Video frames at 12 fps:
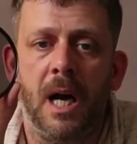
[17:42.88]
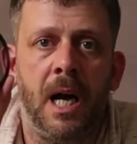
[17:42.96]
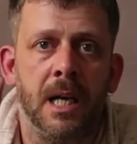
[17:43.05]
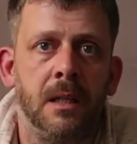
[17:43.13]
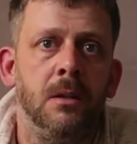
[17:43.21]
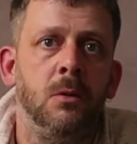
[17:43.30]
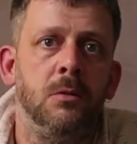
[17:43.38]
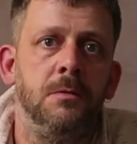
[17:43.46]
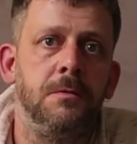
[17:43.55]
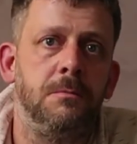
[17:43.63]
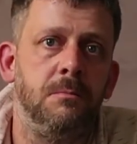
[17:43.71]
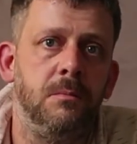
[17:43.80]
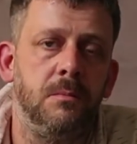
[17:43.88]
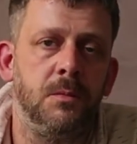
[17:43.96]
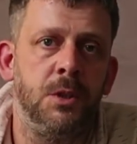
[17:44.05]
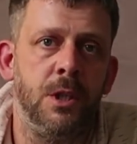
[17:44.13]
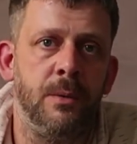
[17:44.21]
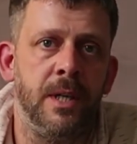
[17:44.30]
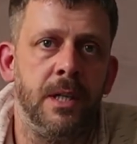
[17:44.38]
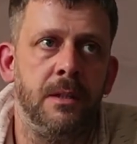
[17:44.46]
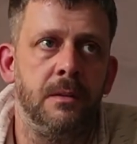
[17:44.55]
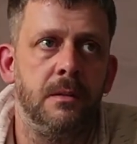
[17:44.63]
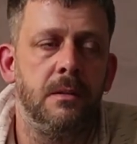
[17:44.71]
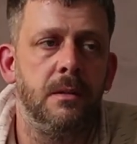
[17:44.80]
I love
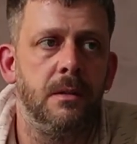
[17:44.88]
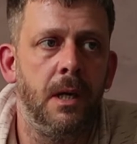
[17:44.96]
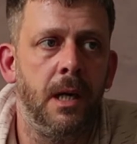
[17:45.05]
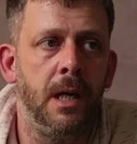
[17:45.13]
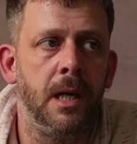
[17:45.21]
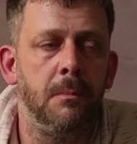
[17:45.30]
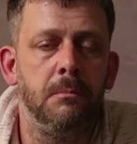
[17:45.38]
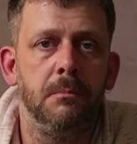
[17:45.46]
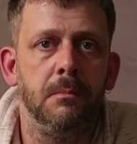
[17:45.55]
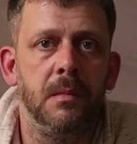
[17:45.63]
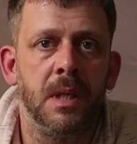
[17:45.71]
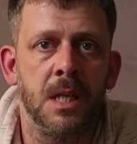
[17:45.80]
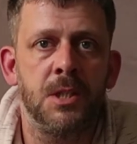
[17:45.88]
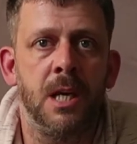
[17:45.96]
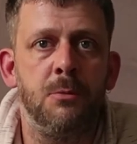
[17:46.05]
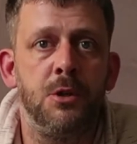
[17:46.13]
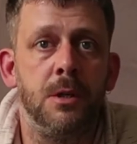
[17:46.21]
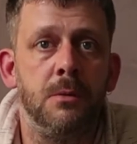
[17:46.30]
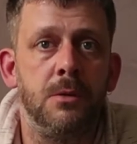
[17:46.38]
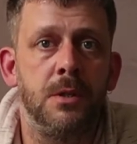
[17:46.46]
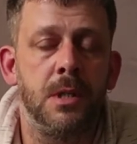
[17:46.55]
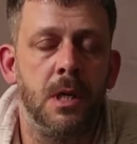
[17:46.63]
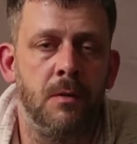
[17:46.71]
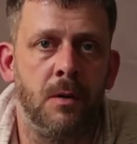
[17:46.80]
doing landscape
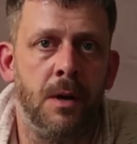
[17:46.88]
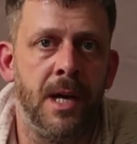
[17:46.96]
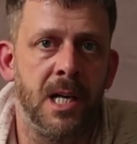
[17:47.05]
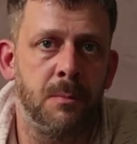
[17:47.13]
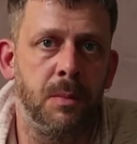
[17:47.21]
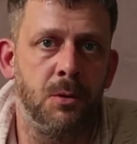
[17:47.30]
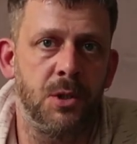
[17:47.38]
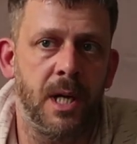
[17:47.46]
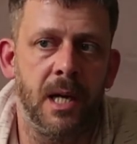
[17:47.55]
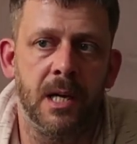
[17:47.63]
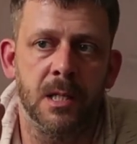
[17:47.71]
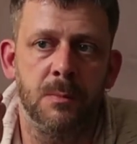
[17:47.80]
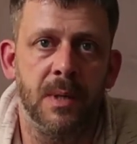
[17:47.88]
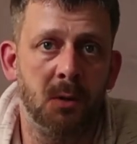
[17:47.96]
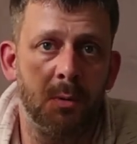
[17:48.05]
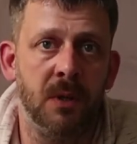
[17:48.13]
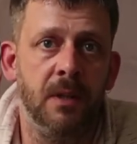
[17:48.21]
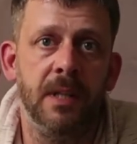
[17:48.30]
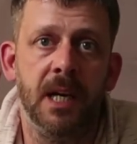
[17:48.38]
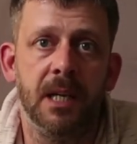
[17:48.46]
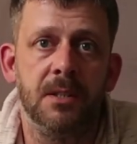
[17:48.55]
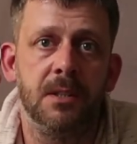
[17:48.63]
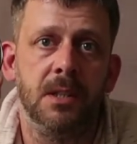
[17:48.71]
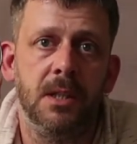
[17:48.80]
shoots that have got nice blue skies, because with
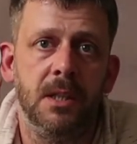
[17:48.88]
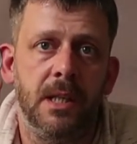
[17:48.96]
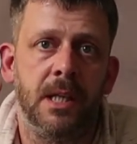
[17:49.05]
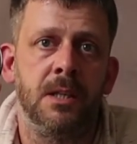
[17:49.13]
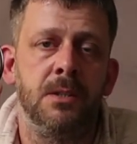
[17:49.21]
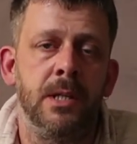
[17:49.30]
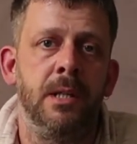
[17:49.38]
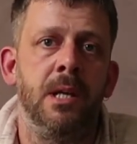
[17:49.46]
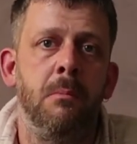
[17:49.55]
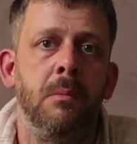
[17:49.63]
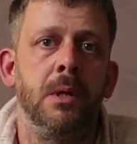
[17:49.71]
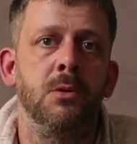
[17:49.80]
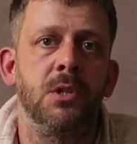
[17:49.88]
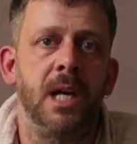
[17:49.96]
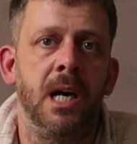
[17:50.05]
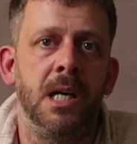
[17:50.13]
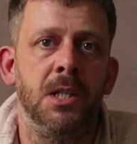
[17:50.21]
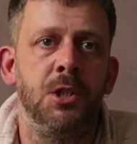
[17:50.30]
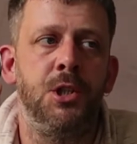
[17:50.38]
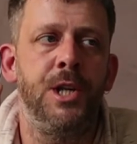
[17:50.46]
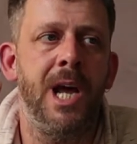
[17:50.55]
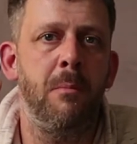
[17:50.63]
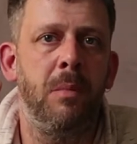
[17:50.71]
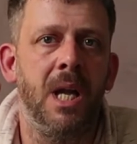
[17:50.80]
this I can turn them blue skies
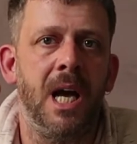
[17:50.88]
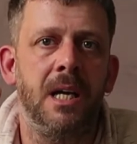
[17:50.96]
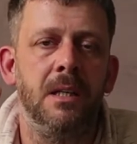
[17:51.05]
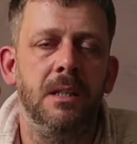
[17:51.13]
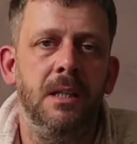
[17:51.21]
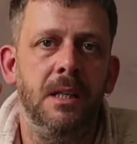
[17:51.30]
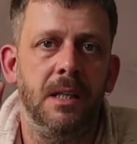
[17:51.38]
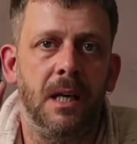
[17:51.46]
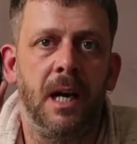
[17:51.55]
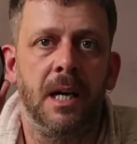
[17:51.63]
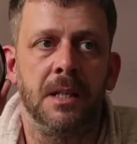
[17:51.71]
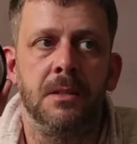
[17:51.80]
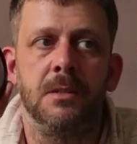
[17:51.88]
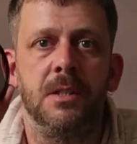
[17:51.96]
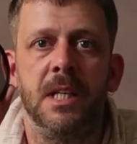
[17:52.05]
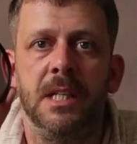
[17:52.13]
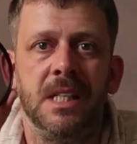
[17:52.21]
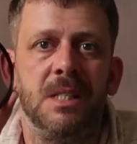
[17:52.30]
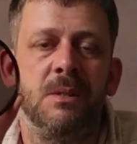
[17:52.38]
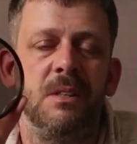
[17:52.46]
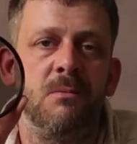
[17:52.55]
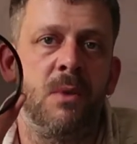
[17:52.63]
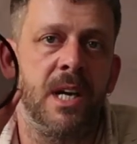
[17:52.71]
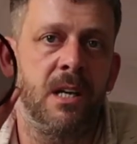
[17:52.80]
jet black, and
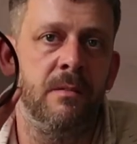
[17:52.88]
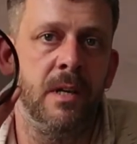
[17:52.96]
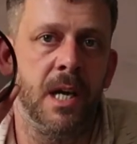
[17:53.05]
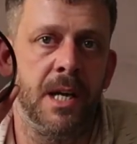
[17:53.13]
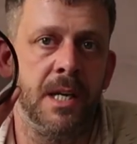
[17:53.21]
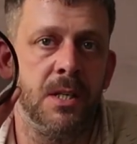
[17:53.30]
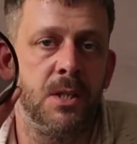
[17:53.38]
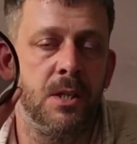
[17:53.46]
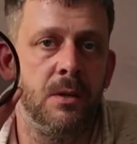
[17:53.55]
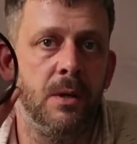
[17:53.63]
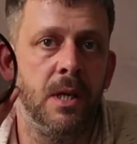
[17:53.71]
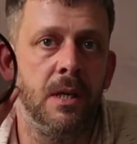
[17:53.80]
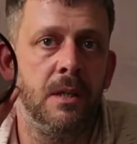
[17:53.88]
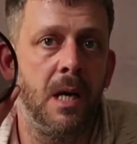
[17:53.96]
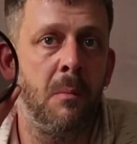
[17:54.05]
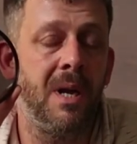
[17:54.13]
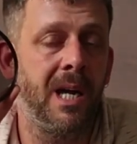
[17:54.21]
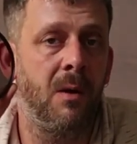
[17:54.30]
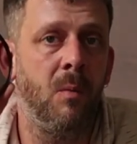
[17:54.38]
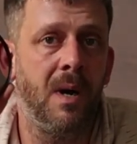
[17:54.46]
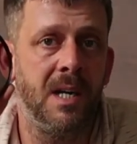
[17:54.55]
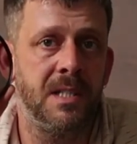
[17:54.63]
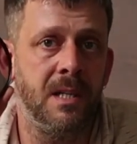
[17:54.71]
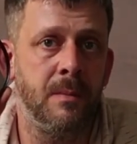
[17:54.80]
when converted into a black and
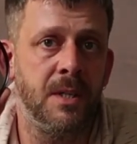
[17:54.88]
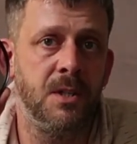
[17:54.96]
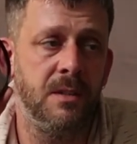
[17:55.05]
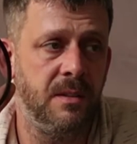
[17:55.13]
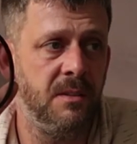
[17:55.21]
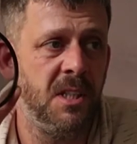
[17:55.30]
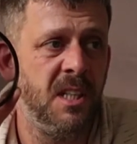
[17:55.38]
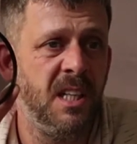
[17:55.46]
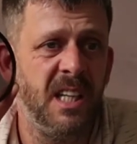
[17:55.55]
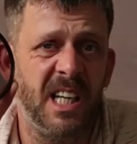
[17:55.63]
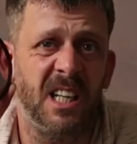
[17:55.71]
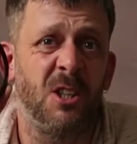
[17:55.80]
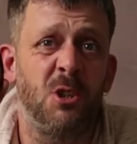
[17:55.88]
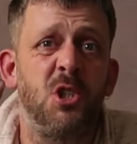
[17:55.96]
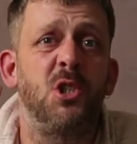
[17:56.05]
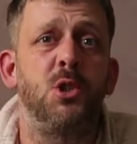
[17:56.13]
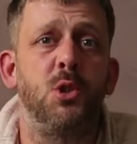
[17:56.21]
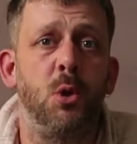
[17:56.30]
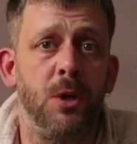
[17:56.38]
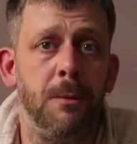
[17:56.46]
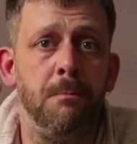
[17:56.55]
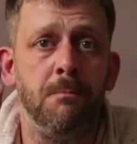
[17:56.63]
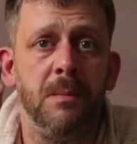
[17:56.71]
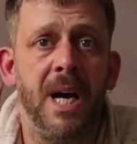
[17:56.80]
white image, it looks
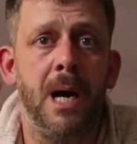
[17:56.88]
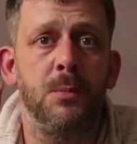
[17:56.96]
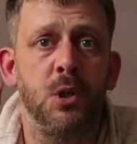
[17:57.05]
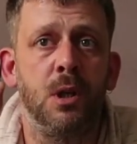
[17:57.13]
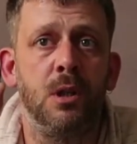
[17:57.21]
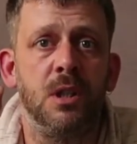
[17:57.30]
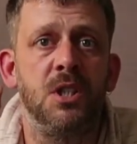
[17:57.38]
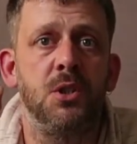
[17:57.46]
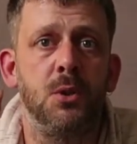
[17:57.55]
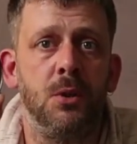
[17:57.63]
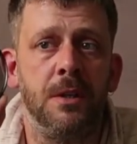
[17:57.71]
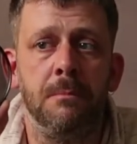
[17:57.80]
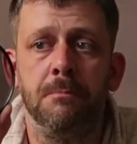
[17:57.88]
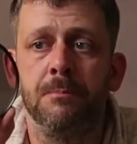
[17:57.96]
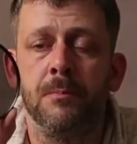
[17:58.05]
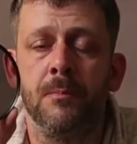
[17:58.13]
stunning, absolutely stunning.